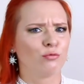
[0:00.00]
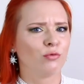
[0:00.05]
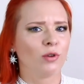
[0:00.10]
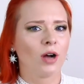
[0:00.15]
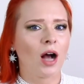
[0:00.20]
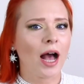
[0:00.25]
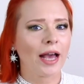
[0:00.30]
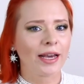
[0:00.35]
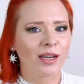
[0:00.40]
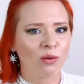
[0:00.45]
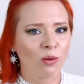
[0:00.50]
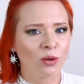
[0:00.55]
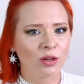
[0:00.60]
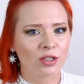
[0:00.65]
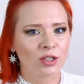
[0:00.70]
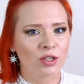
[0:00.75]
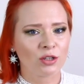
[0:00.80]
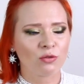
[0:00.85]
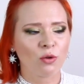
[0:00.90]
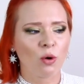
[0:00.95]
high
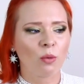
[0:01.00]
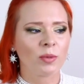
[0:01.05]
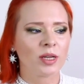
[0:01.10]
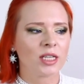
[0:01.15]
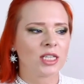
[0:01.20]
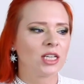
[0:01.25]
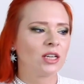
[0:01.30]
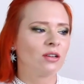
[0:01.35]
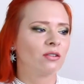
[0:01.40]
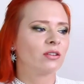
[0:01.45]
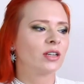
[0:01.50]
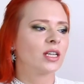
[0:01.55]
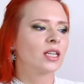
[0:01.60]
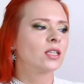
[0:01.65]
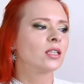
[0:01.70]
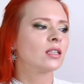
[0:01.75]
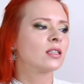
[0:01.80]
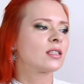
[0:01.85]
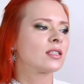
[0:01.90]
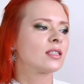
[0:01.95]
quality raw
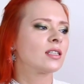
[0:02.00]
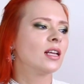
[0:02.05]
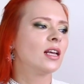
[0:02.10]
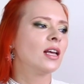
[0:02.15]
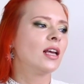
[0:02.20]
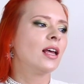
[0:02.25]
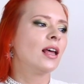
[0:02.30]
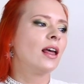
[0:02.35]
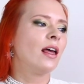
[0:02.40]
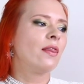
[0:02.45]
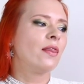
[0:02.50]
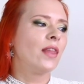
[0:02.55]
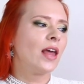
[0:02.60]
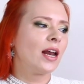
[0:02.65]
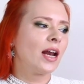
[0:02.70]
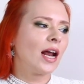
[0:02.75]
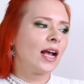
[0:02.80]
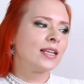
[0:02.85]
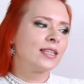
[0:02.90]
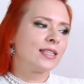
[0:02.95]
materials, and
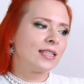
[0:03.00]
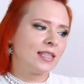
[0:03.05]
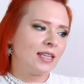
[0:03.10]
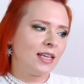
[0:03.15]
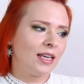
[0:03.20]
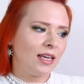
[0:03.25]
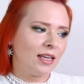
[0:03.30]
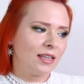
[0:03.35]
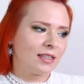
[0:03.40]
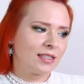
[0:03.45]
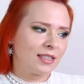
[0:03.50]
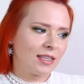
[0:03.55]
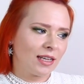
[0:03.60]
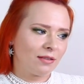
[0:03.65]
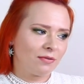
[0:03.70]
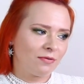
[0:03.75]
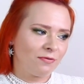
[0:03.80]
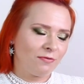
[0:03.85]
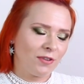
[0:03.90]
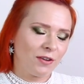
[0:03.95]
then I see
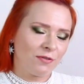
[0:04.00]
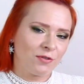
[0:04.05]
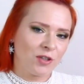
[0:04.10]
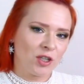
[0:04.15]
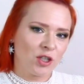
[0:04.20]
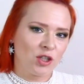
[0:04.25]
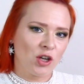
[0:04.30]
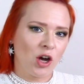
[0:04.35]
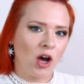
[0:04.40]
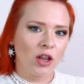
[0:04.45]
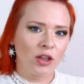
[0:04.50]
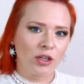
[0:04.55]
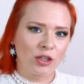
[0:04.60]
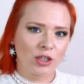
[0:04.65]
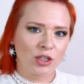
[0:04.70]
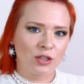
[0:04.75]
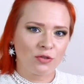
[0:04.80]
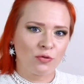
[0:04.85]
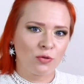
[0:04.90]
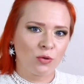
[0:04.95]

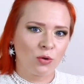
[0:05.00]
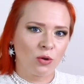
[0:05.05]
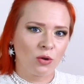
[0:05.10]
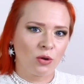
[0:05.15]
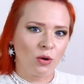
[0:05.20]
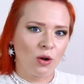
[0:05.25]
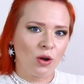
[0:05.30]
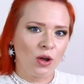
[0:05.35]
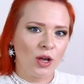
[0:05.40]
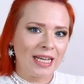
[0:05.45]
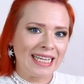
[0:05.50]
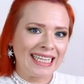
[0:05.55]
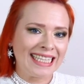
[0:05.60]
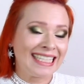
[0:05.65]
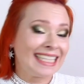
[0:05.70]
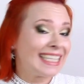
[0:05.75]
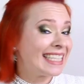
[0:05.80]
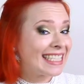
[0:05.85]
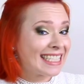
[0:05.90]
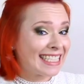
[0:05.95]
$50 for
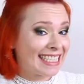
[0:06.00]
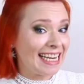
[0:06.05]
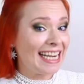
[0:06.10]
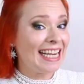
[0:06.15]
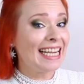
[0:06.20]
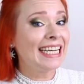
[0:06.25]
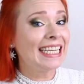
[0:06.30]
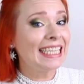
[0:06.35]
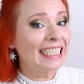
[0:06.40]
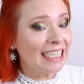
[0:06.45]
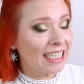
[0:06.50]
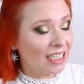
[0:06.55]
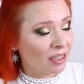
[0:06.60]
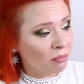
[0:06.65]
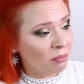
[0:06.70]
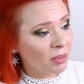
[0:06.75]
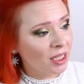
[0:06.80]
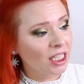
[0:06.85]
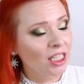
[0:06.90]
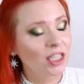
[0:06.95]
16
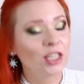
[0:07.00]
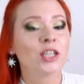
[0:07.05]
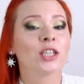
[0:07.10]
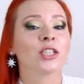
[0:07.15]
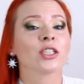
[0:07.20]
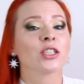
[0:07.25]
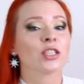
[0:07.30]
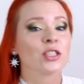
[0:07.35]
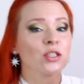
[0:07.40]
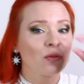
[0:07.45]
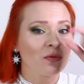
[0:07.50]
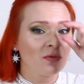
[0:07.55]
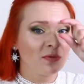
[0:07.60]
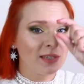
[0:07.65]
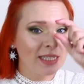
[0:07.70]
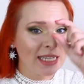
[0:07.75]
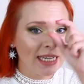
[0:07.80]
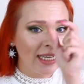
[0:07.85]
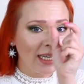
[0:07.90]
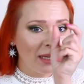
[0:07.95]
milliliters, so
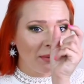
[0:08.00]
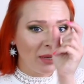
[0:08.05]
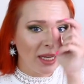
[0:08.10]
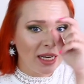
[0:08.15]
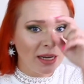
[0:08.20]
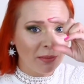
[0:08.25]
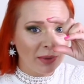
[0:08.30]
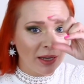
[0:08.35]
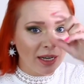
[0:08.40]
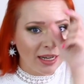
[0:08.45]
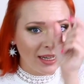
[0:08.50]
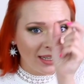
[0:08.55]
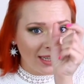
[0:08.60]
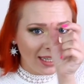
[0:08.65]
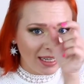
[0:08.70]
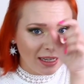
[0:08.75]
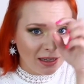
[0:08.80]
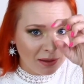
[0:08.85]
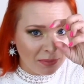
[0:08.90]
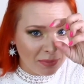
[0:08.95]
teeny bitty bitty
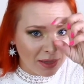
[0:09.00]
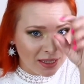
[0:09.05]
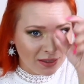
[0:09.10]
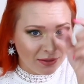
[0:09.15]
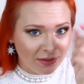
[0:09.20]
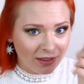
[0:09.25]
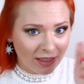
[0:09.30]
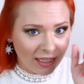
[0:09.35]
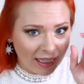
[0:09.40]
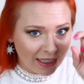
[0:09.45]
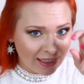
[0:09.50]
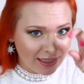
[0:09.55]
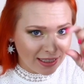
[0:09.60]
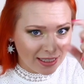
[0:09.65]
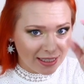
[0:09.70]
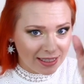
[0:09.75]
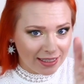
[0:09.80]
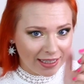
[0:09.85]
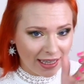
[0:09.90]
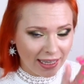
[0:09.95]
little bit of like
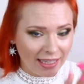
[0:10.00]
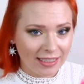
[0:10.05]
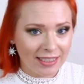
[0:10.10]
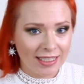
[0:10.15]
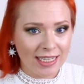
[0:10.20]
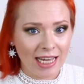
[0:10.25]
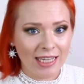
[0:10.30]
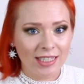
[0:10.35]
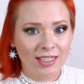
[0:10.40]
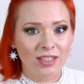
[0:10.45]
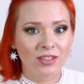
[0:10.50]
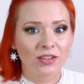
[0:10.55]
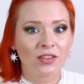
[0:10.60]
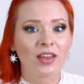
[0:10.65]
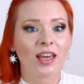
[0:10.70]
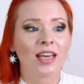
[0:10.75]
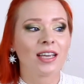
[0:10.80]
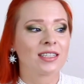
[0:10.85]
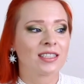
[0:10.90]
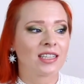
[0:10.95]
these like tester
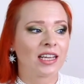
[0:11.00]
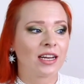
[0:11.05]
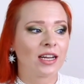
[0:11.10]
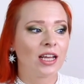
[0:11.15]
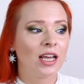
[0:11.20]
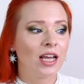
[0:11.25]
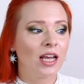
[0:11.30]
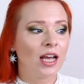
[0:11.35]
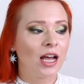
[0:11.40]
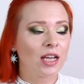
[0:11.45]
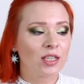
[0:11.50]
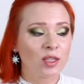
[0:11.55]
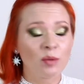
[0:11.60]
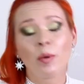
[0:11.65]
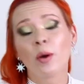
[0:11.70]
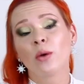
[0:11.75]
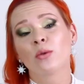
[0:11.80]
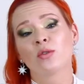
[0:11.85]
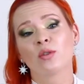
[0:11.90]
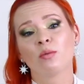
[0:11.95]
things that are
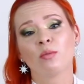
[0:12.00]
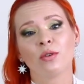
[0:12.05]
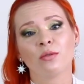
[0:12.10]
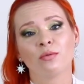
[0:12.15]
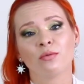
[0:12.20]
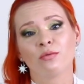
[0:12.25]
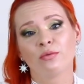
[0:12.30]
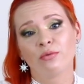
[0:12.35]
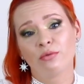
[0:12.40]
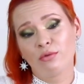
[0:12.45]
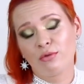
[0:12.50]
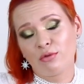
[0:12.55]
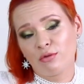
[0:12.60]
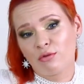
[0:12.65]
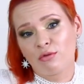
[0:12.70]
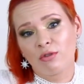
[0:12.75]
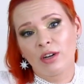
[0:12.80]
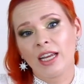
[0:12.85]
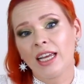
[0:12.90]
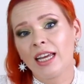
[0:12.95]
supposed to be
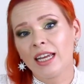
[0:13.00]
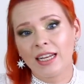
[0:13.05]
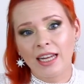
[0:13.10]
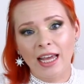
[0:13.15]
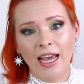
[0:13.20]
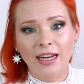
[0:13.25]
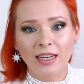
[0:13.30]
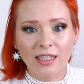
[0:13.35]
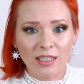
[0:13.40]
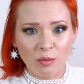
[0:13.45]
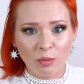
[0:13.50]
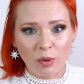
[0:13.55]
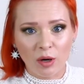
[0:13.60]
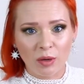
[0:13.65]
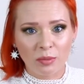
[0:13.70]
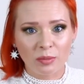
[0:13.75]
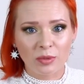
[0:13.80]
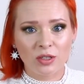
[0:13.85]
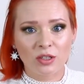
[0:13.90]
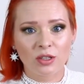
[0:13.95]
free in any
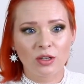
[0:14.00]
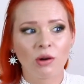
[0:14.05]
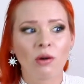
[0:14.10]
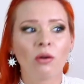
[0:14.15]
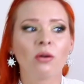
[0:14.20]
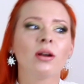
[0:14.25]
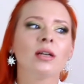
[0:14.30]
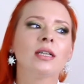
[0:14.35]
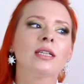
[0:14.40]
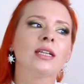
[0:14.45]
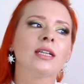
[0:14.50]
department store.